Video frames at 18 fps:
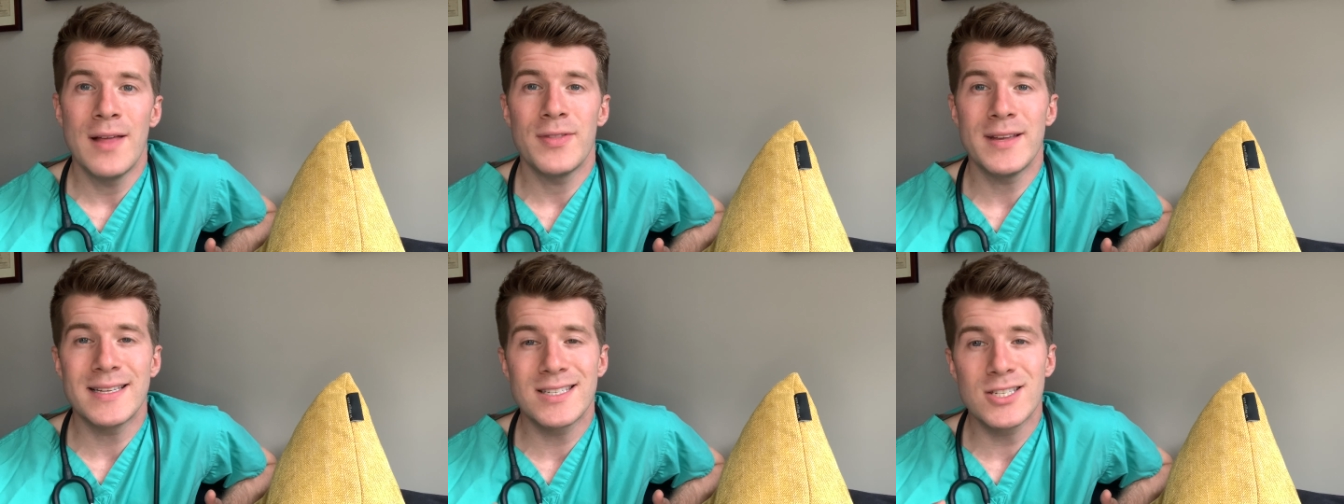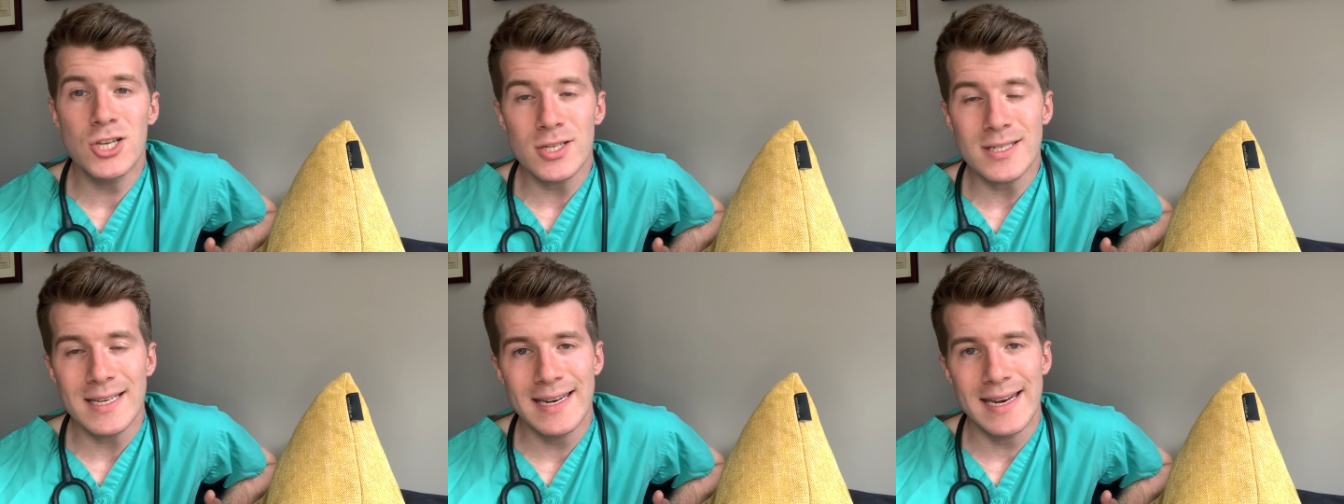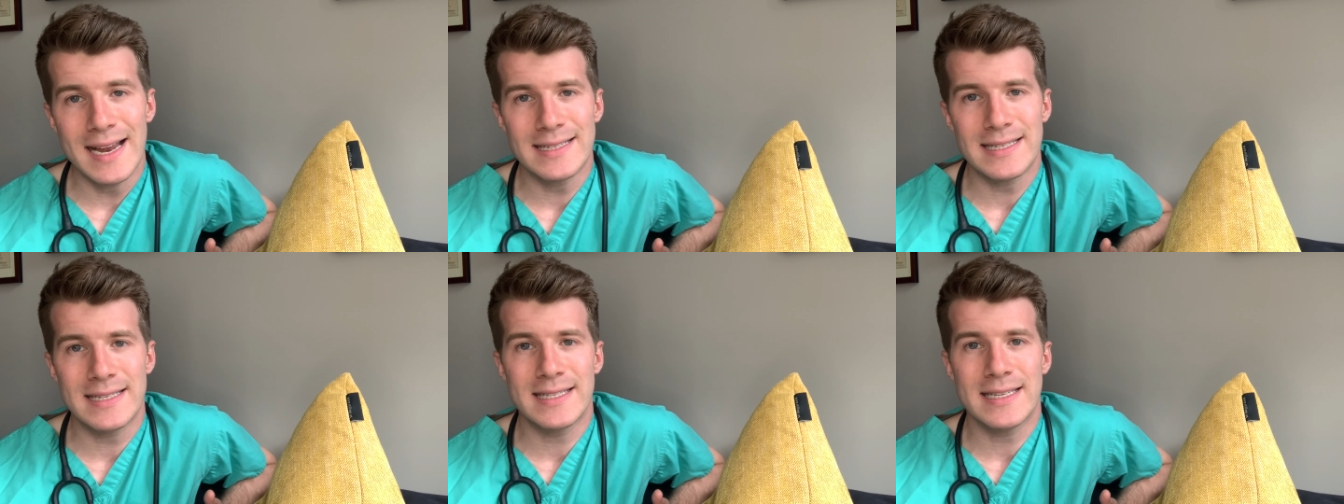this doesn't
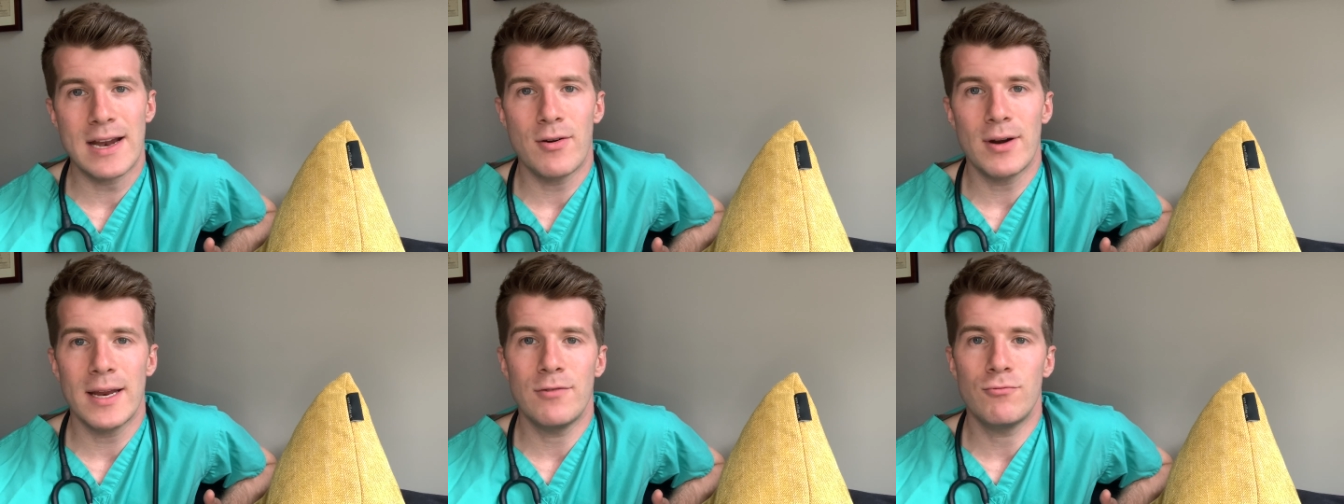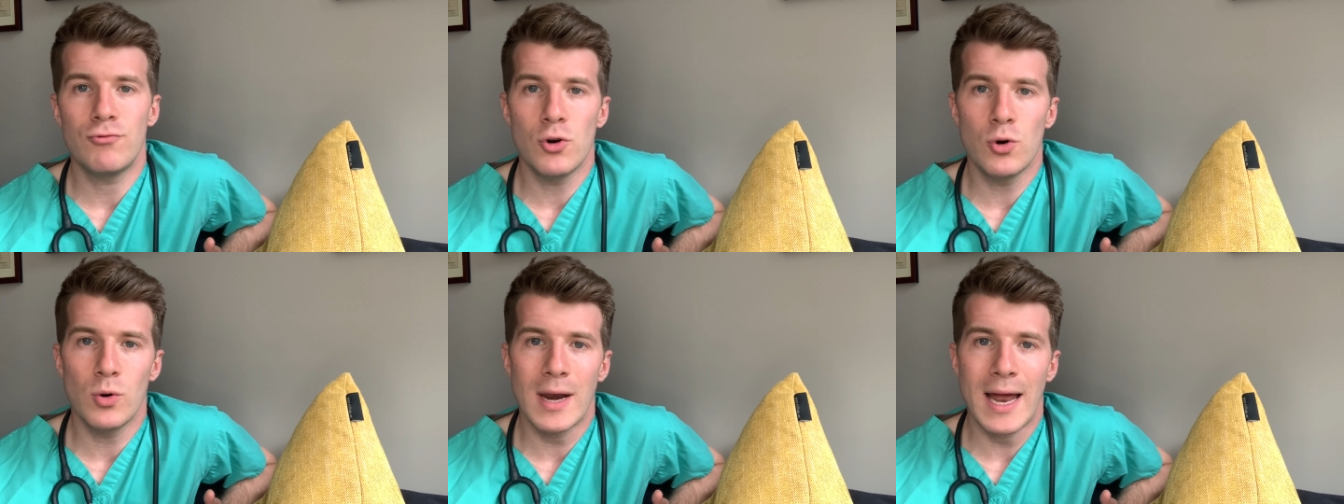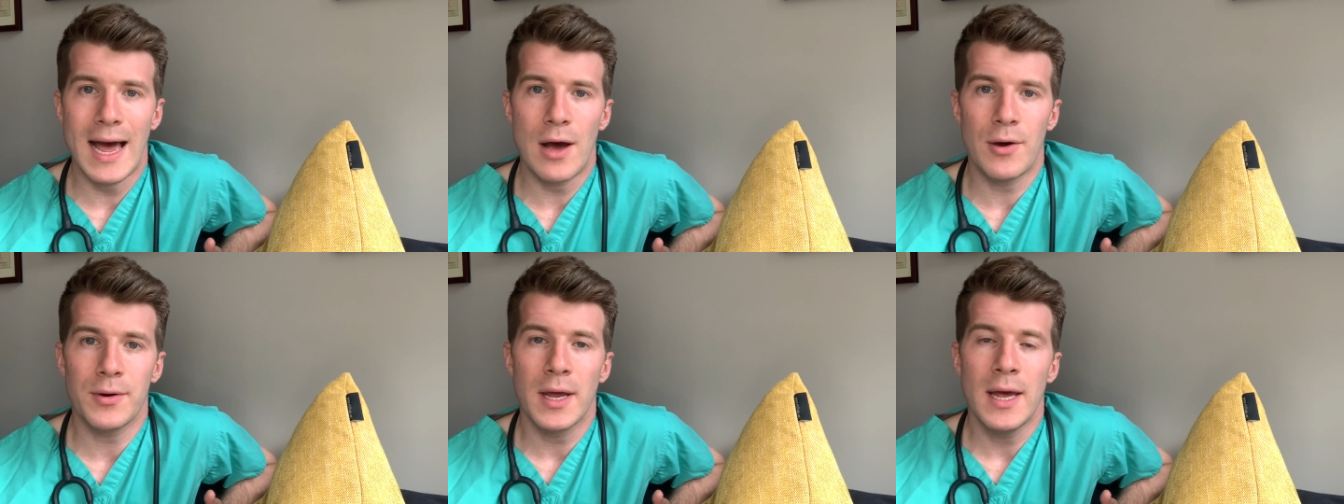necessarily rule
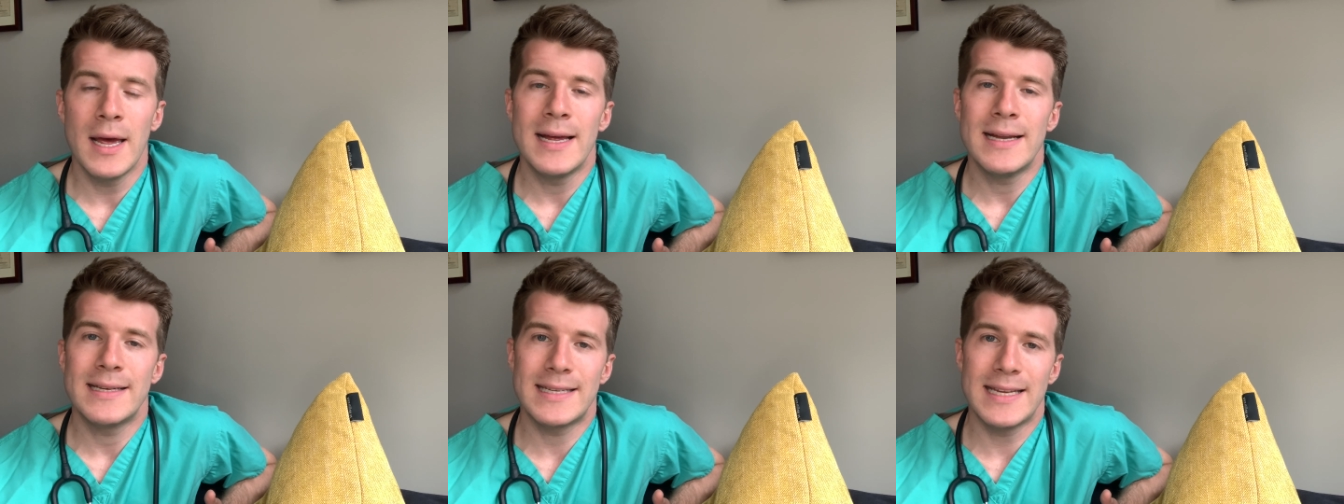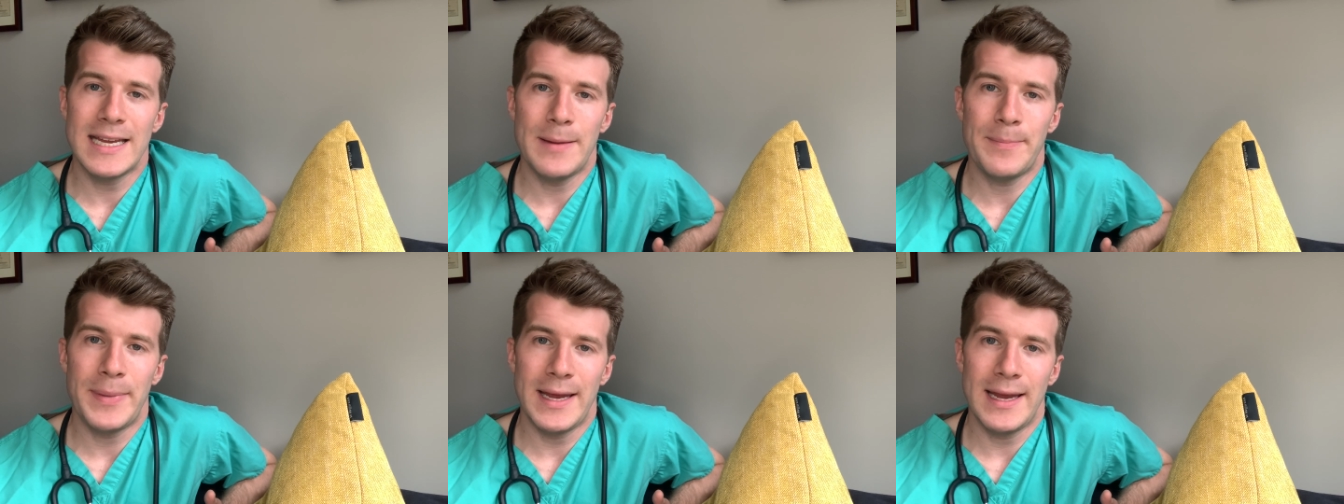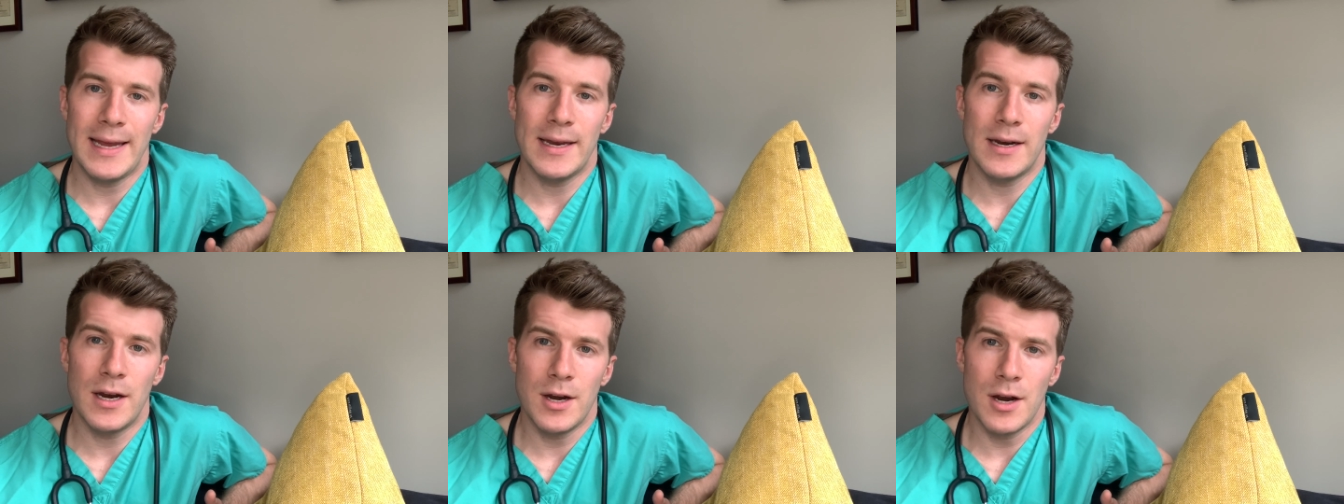out
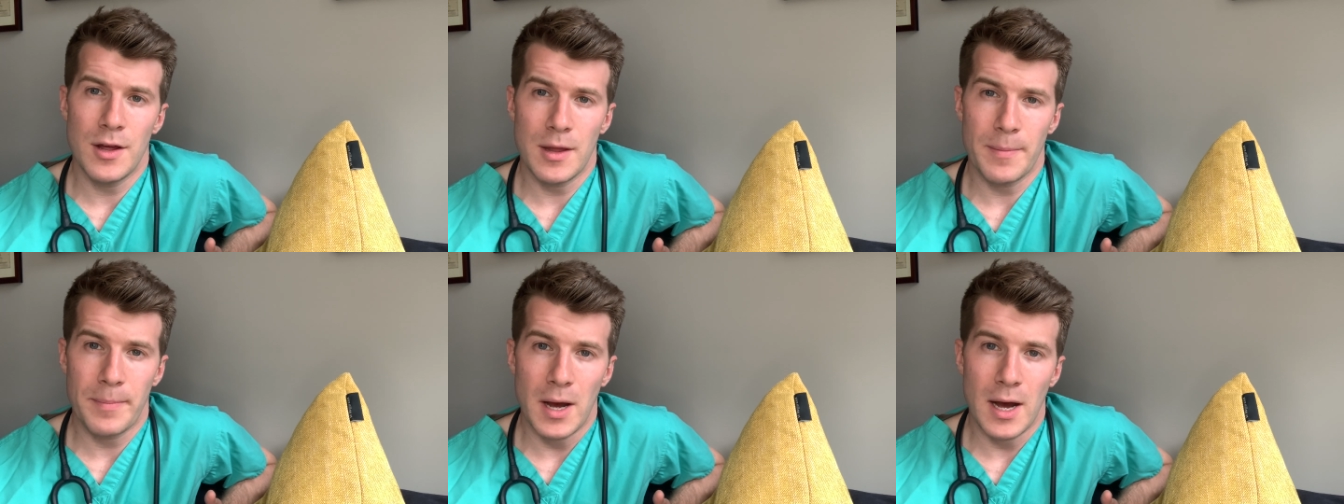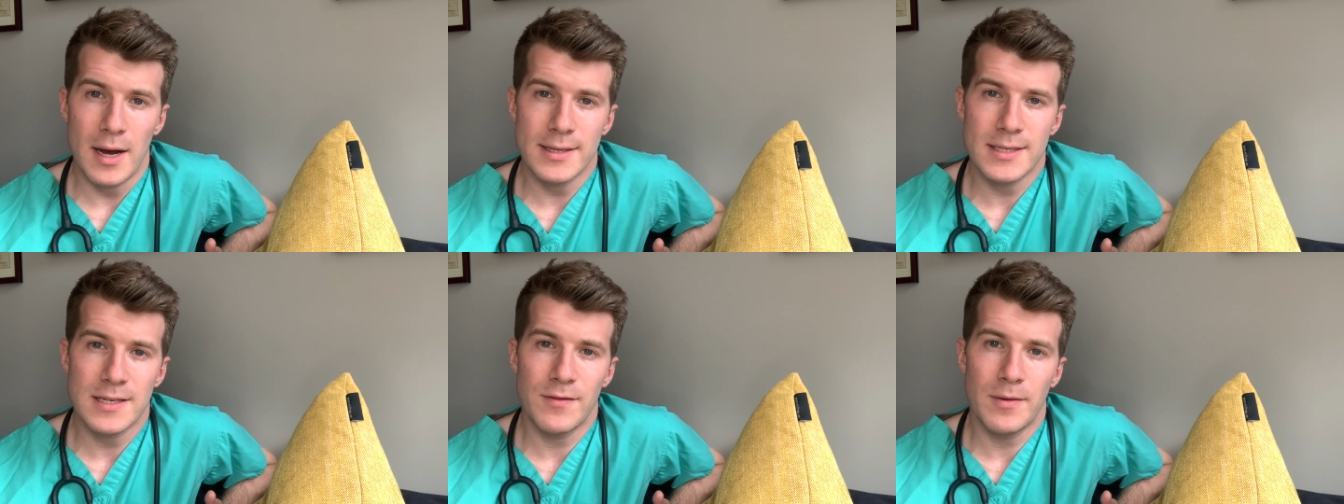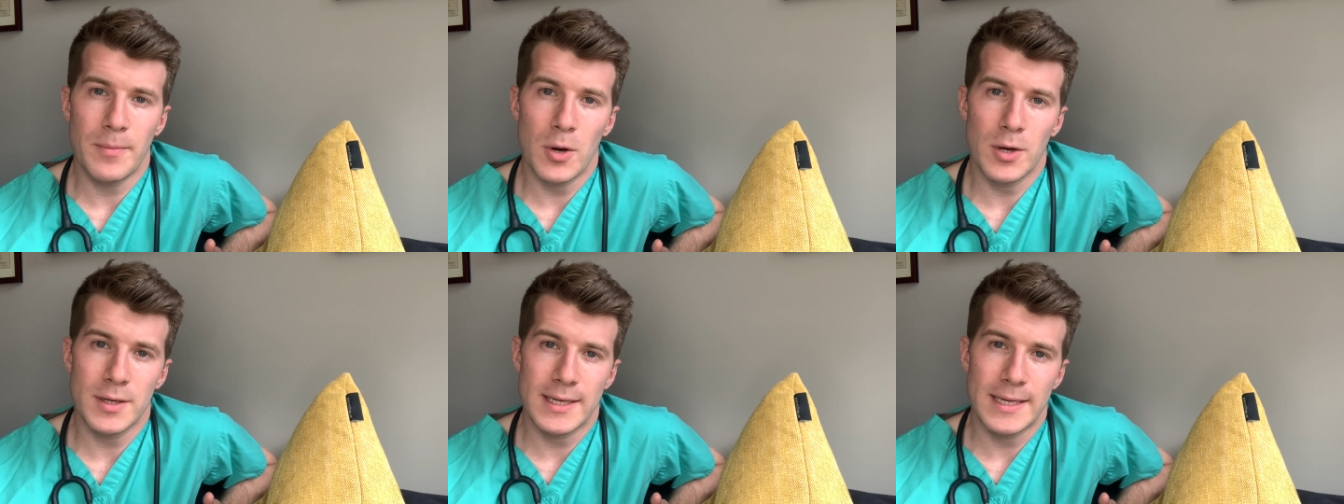TB in another part of the
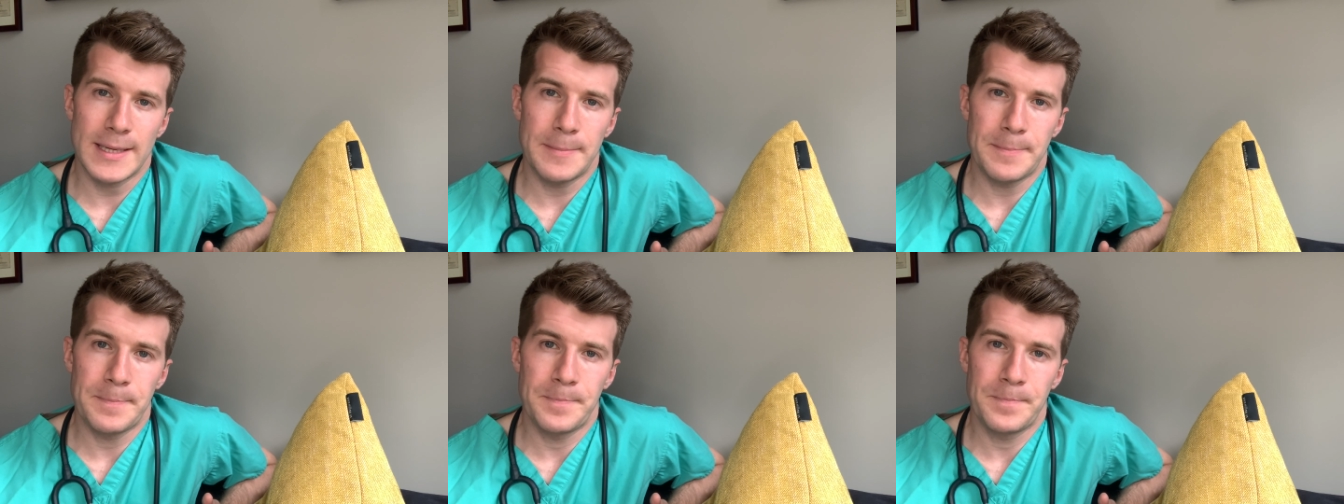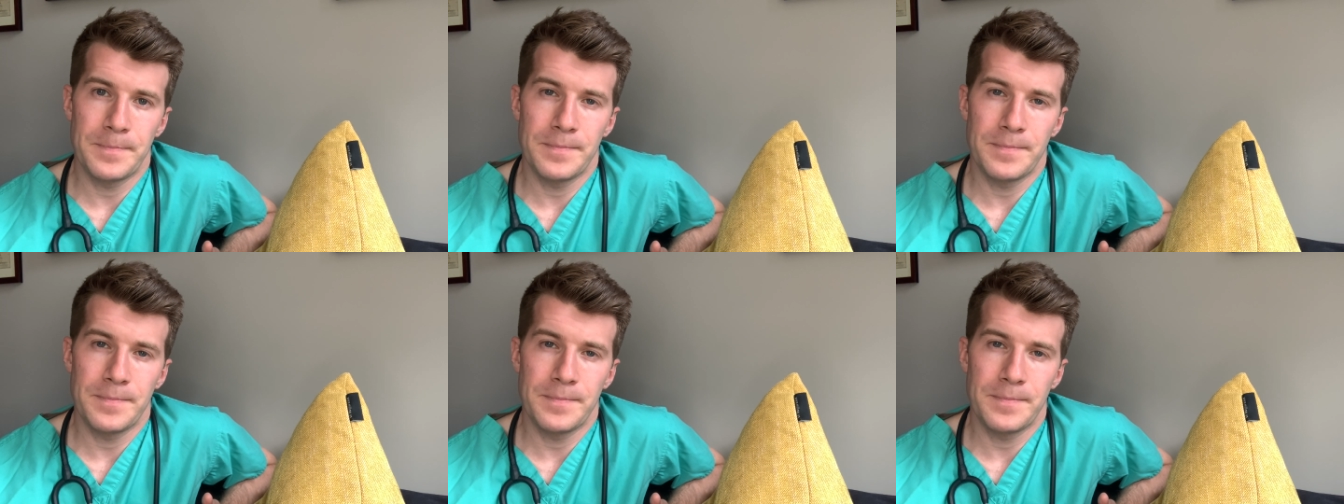body.